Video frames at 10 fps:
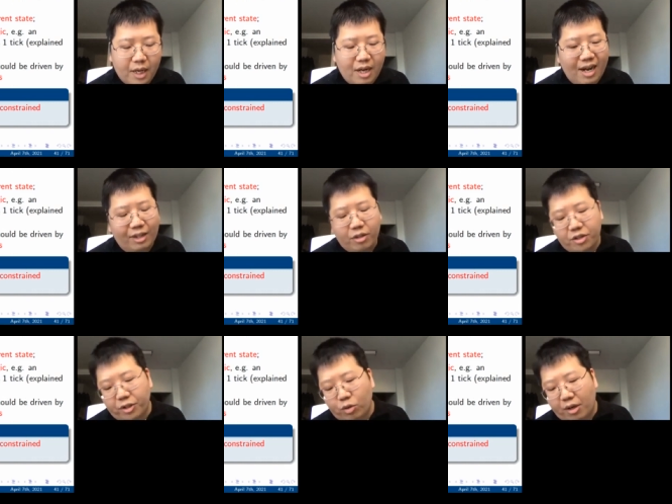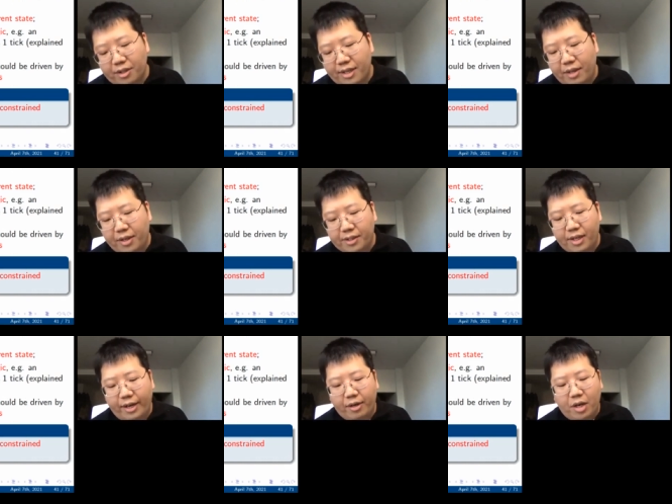analogy to understand this,
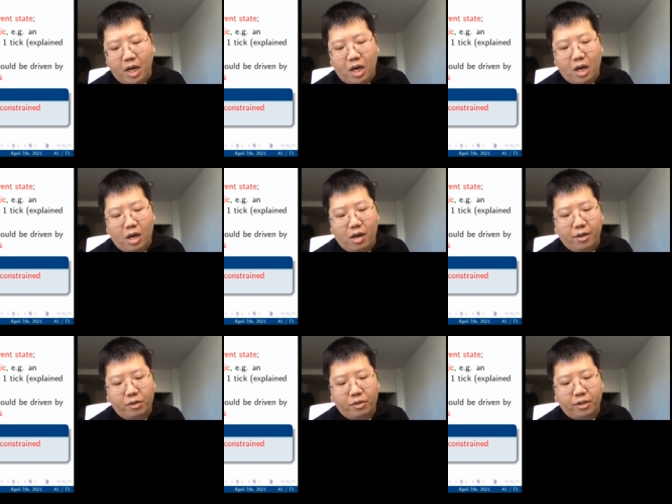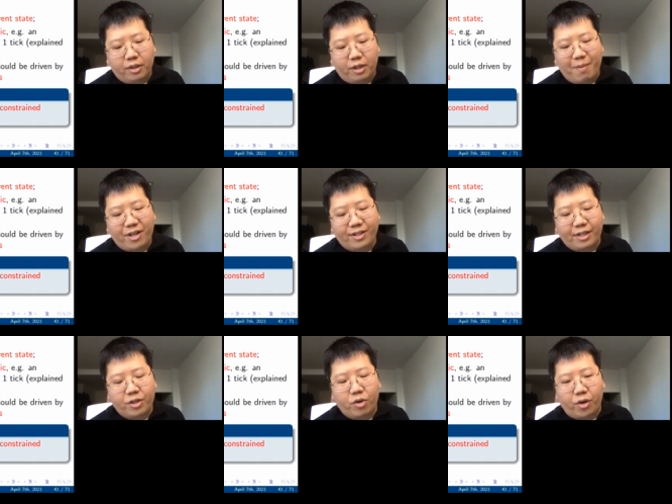like you imagine
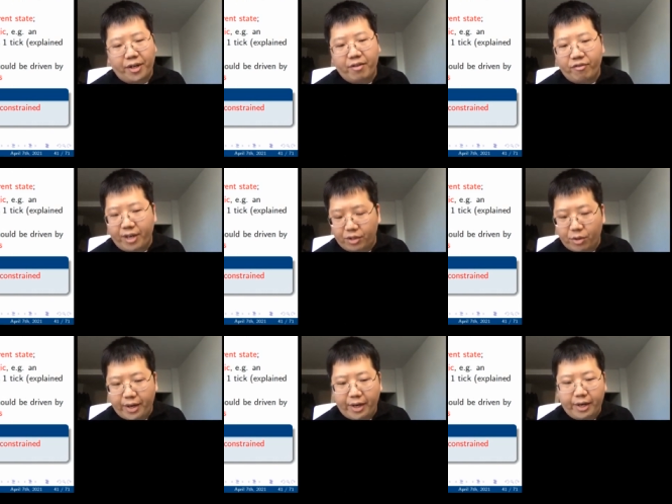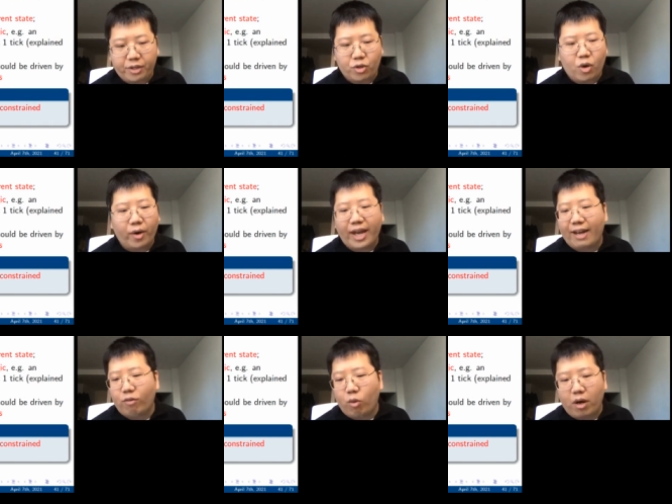that your inventory is you only
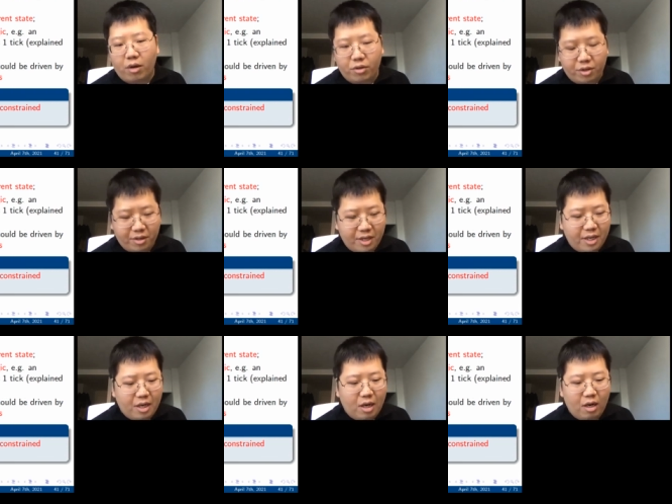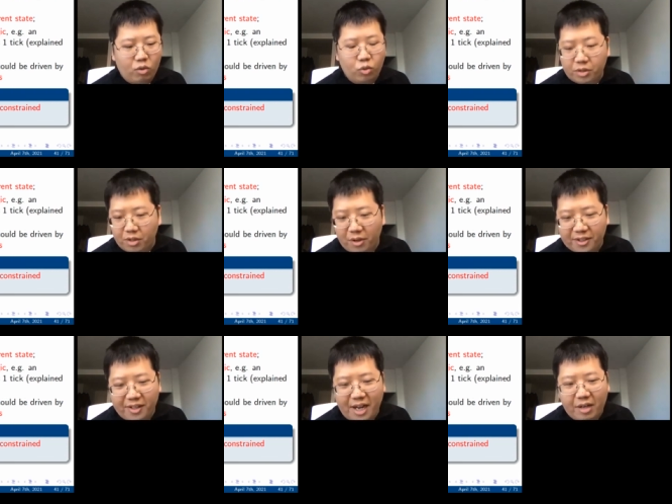have 100 Google
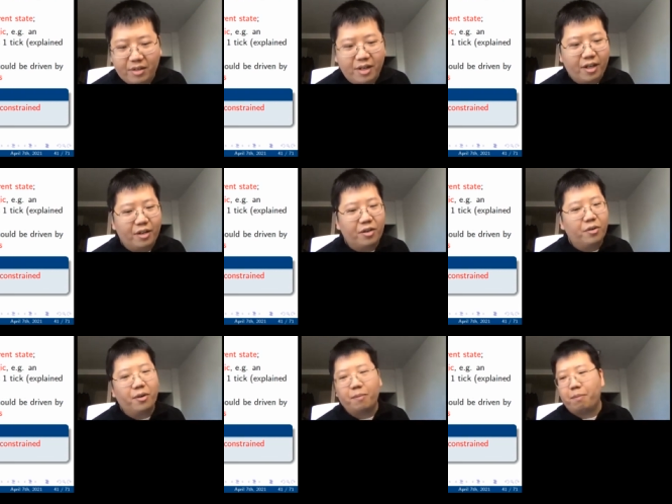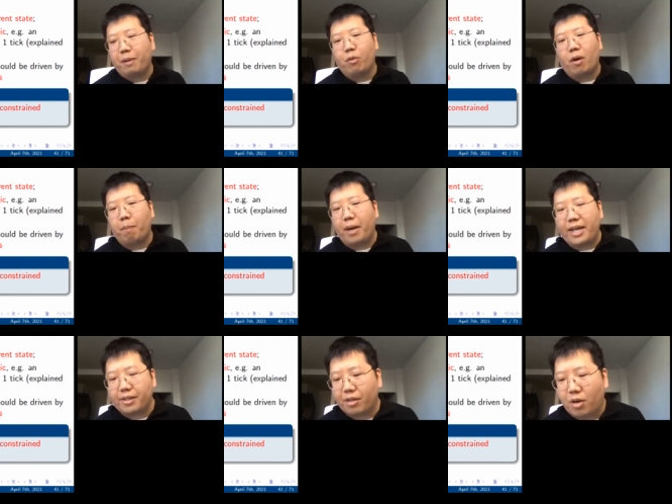stocks, and then people are
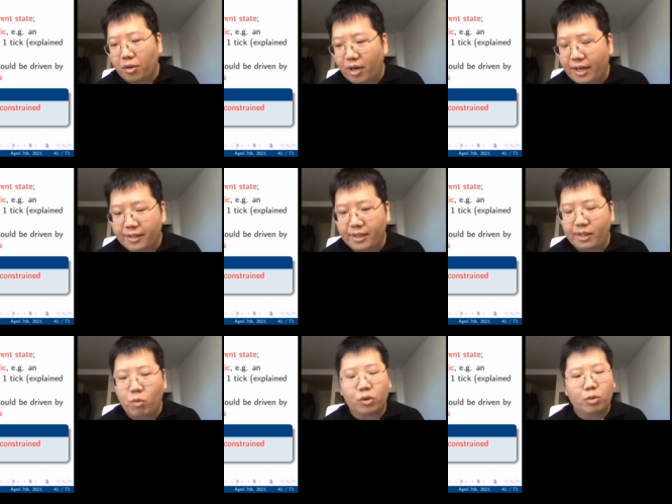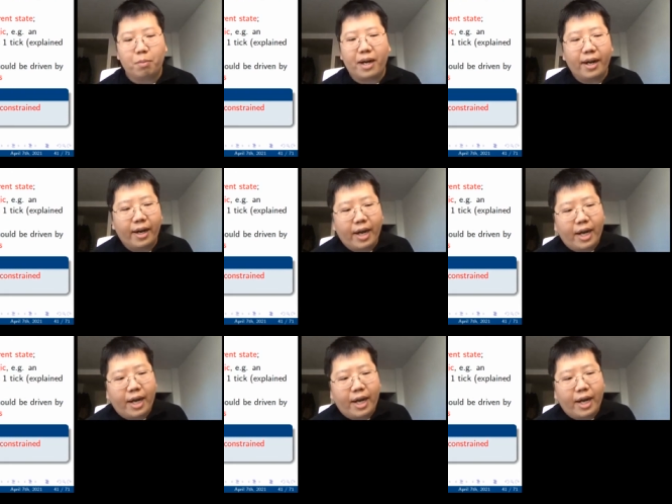placing order, let's say they want to buy